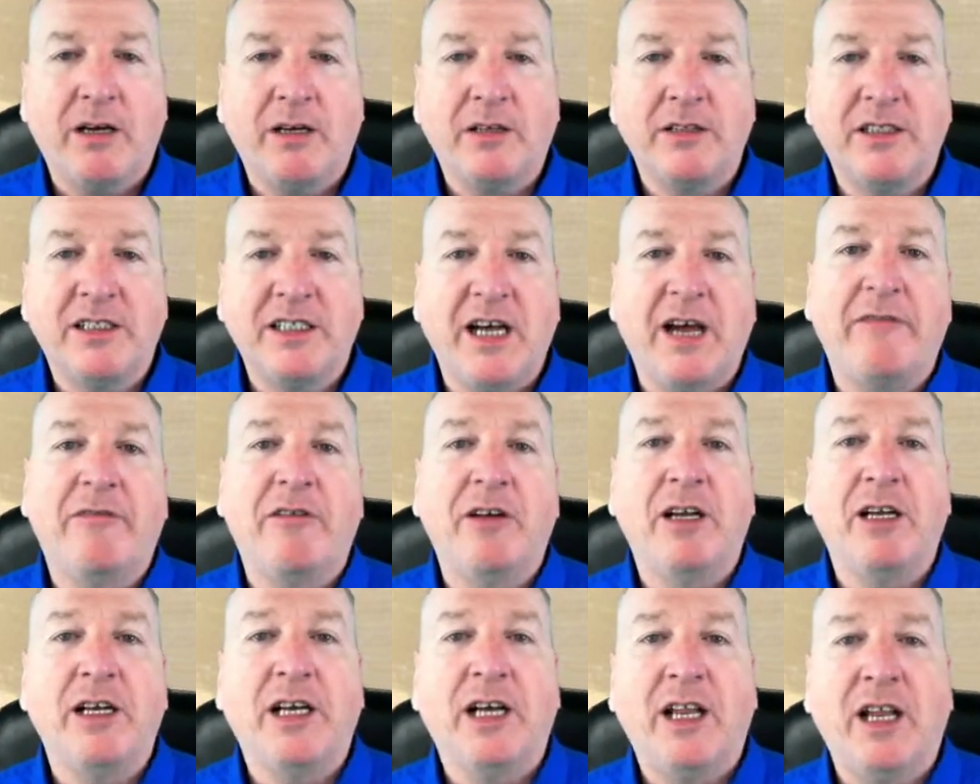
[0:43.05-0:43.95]
I'll
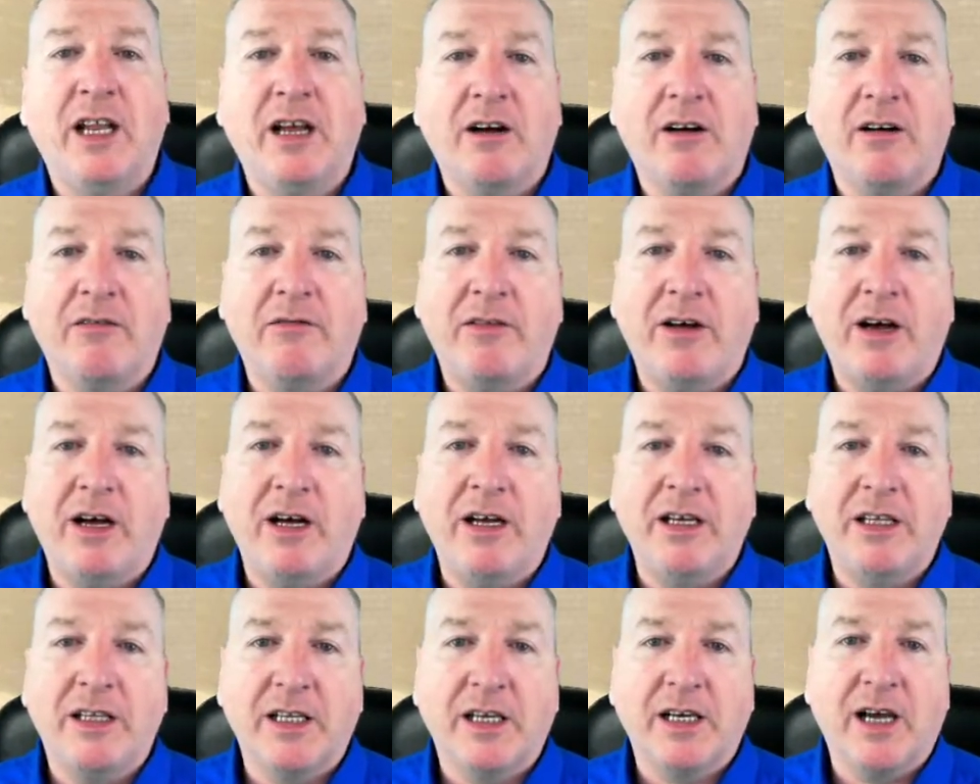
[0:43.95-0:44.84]
definitely clarify
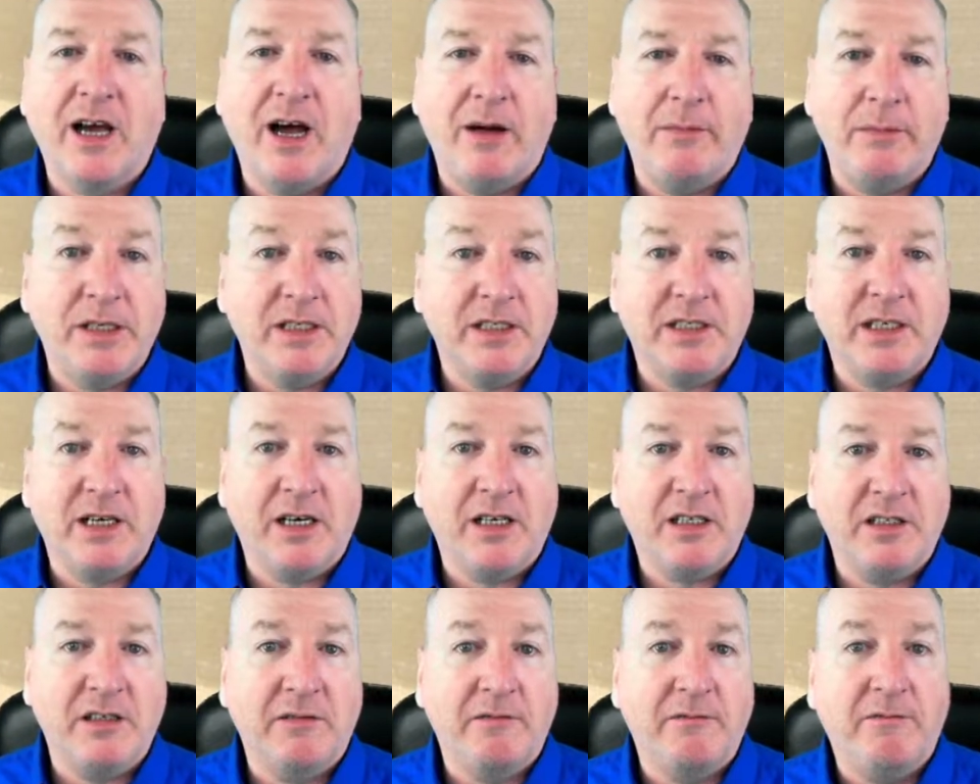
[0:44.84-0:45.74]
in the comment
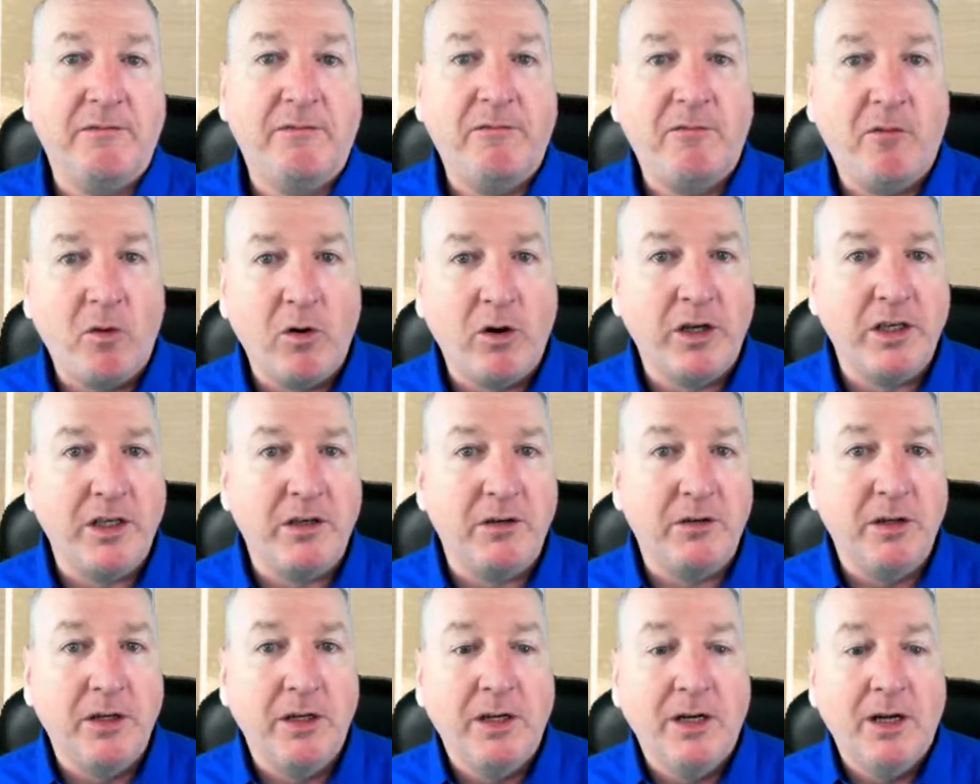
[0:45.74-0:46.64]
section for you.